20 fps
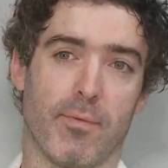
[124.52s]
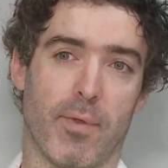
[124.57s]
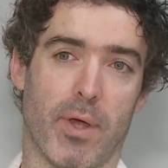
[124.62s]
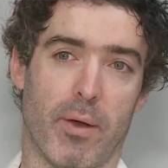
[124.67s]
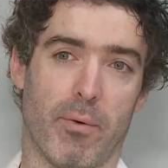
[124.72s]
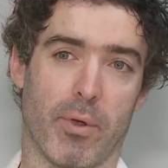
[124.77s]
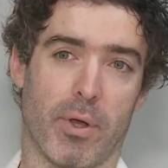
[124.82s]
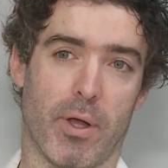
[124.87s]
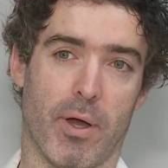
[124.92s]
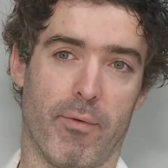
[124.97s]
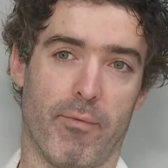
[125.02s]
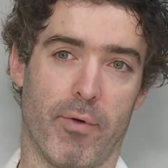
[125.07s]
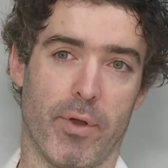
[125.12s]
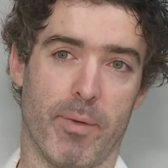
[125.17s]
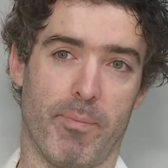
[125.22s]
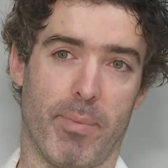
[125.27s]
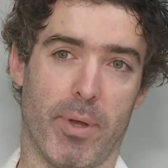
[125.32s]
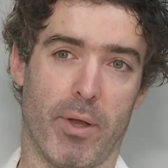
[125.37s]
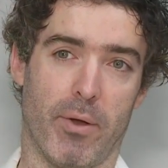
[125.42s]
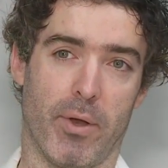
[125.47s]
of that recovery
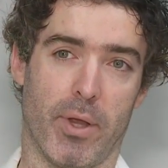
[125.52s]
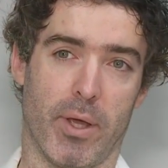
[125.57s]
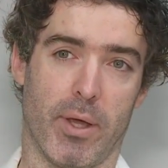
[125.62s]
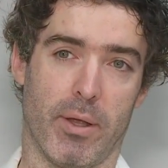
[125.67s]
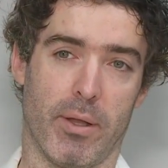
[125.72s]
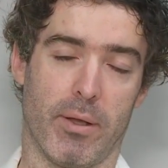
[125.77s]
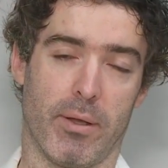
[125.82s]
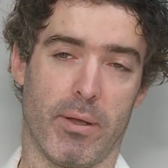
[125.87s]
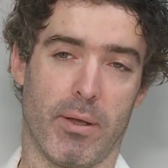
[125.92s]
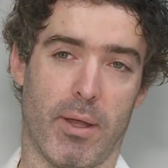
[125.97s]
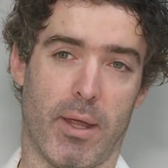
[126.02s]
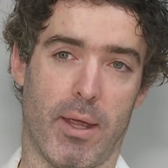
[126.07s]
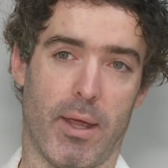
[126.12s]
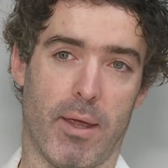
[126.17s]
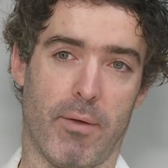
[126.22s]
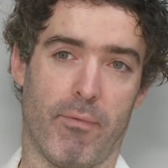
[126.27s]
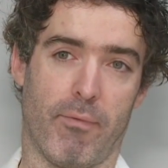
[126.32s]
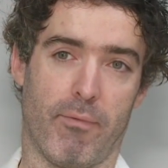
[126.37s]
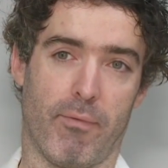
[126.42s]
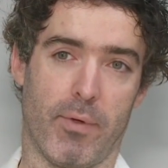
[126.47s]
period,
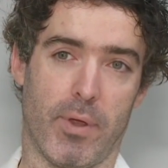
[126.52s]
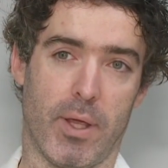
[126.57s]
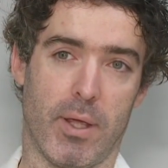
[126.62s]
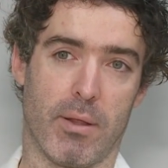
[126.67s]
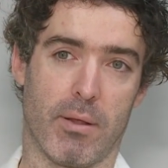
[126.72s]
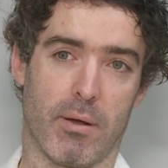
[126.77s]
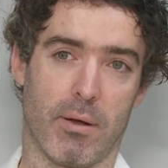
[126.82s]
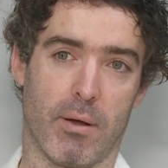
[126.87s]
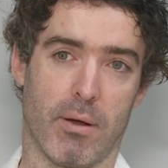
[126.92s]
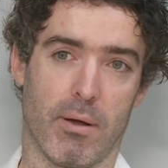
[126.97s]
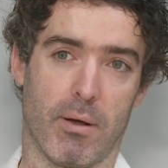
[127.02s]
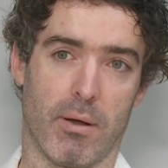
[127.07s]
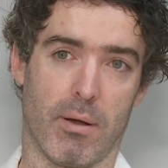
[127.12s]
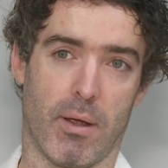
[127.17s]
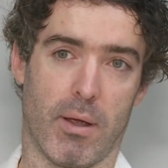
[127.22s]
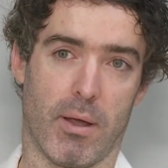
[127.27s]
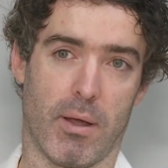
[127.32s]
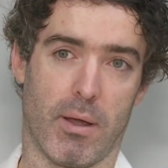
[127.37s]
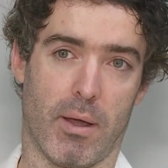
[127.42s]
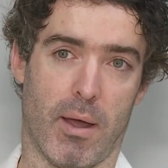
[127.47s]
if either
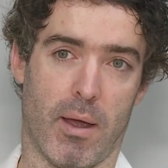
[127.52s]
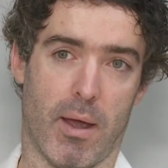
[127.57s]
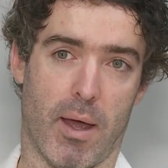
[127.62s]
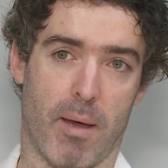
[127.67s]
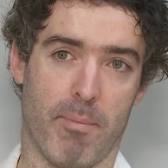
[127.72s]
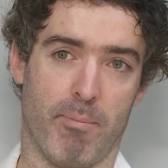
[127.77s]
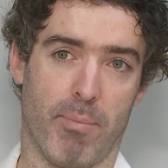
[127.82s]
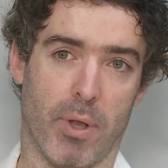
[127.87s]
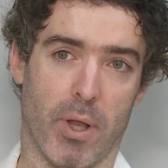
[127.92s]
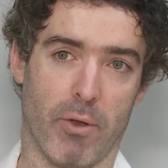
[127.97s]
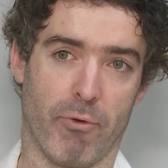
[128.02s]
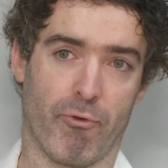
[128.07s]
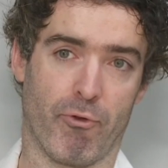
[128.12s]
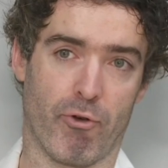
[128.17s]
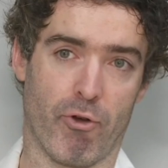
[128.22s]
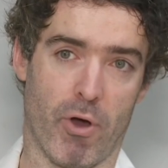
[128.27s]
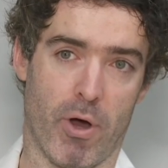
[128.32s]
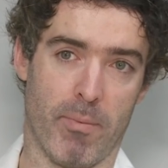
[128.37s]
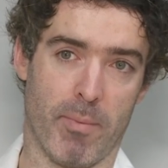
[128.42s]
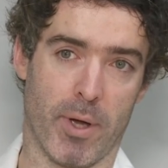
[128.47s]
a blunt
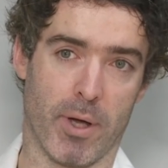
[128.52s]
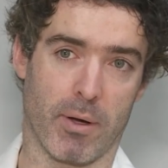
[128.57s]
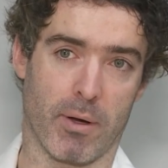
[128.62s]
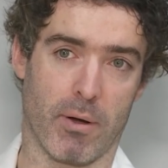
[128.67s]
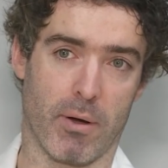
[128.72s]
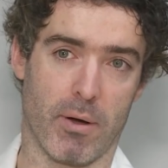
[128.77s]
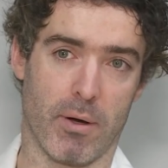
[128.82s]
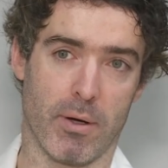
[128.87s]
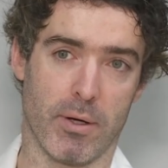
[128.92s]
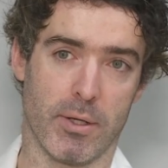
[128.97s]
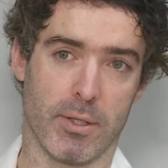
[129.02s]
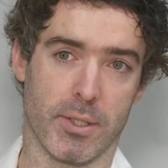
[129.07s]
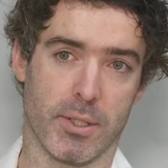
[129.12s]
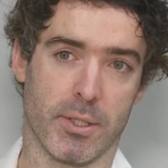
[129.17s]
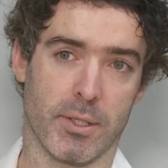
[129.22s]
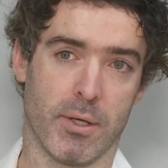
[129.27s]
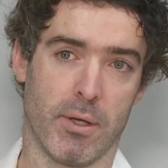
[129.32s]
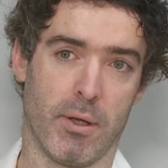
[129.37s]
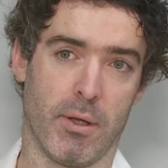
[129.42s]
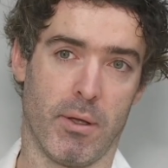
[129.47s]
trauma
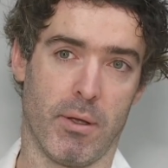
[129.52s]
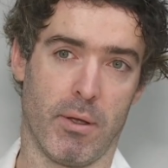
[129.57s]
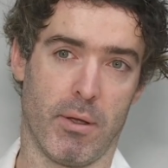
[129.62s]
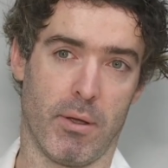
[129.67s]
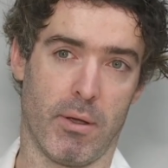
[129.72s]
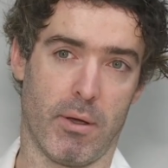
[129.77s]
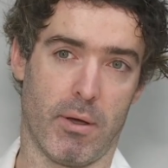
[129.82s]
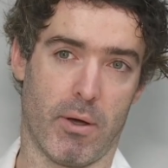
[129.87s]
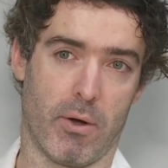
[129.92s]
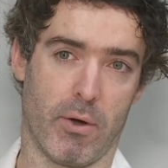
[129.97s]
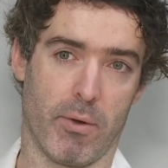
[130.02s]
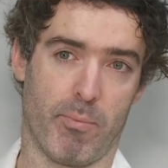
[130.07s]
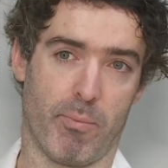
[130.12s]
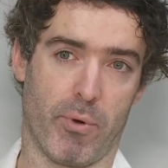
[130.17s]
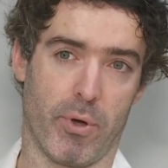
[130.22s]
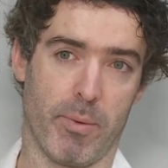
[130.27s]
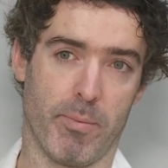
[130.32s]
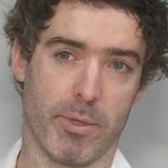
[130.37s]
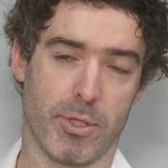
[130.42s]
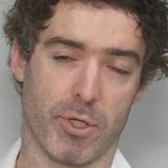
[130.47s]
occurs or a
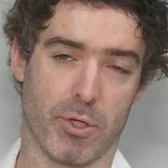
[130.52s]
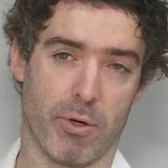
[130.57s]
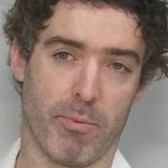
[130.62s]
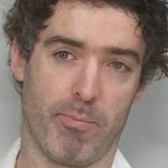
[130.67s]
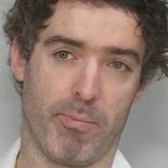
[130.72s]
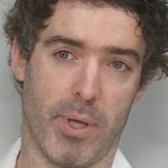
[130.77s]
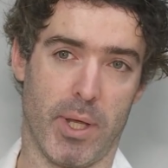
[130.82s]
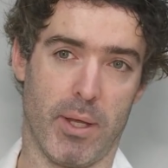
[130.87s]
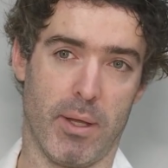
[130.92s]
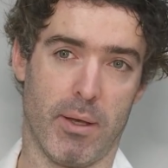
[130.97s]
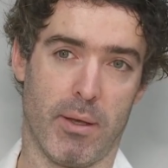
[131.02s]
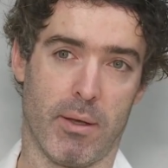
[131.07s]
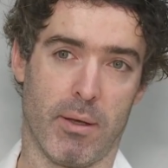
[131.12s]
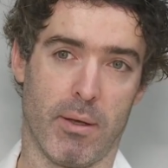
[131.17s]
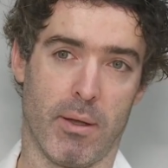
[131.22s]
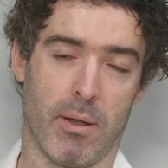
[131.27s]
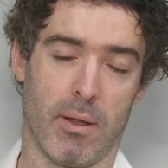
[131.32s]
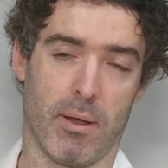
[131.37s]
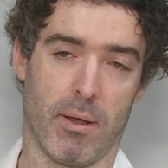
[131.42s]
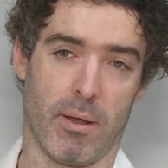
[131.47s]
premature beat,
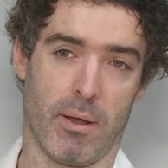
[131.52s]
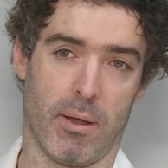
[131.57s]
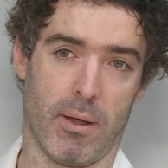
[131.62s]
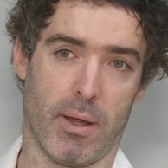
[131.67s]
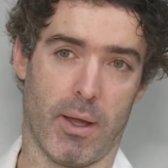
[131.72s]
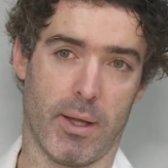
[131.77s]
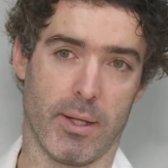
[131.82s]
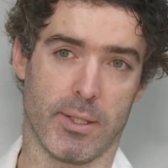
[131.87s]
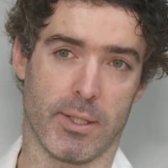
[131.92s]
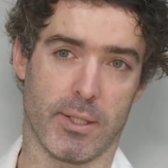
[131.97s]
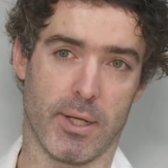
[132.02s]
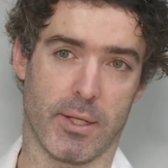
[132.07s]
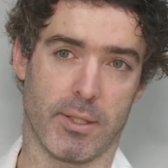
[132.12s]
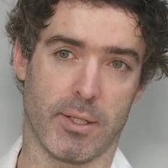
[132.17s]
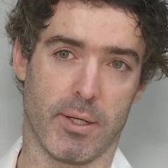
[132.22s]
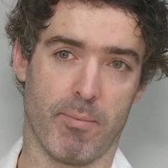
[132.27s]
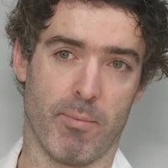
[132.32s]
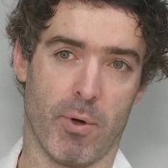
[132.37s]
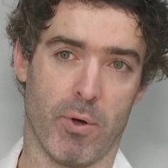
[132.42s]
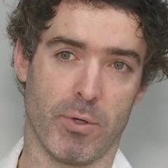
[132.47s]
it sets
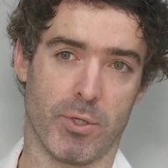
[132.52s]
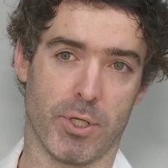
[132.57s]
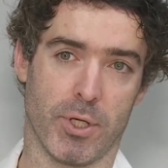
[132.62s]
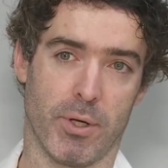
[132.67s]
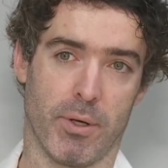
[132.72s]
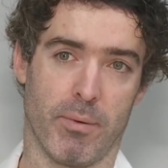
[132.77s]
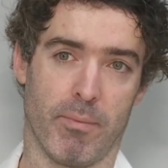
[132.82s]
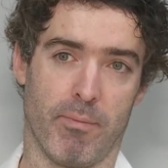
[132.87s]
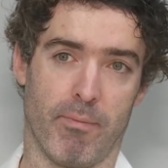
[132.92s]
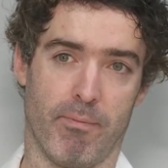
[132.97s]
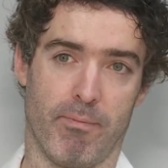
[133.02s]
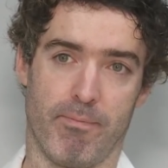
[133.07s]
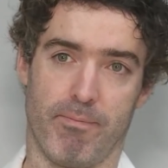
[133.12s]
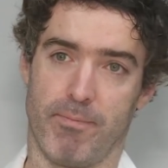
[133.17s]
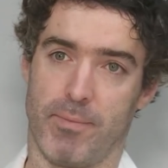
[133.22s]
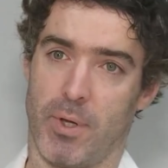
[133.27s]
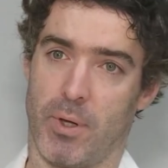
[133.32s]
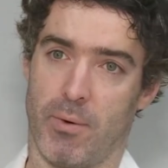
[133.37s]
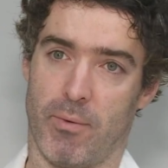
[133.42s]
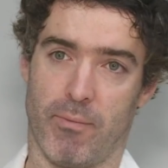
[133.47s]
in motion,
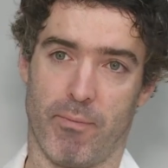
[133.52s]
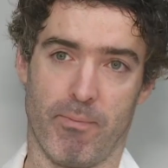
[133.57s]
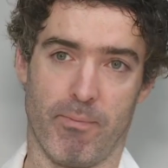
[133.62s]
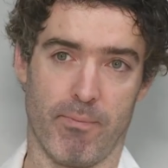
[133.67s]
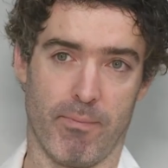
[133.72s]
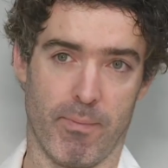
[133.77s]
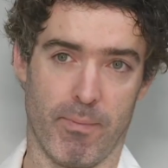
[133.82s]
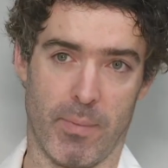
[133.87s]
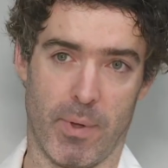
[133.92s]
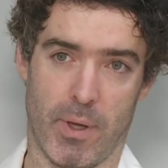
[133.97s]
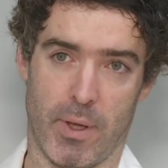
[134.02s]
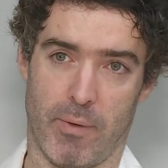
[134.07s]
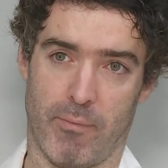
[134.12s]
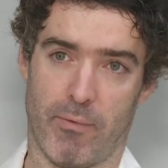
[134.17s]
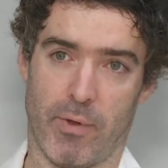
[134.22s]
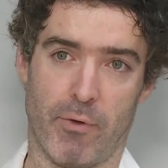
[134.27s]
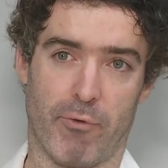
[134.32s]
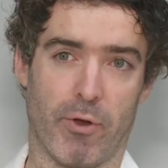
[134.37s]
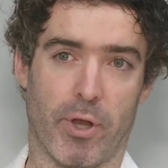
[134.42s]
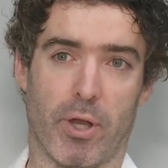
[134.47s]
you know,
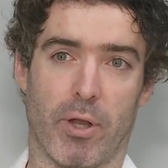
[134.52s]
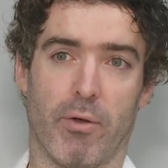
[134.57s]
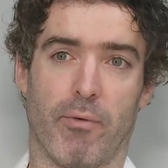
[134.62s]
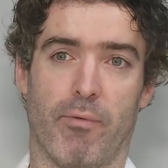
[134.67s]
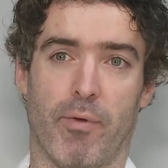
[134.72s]
ventricular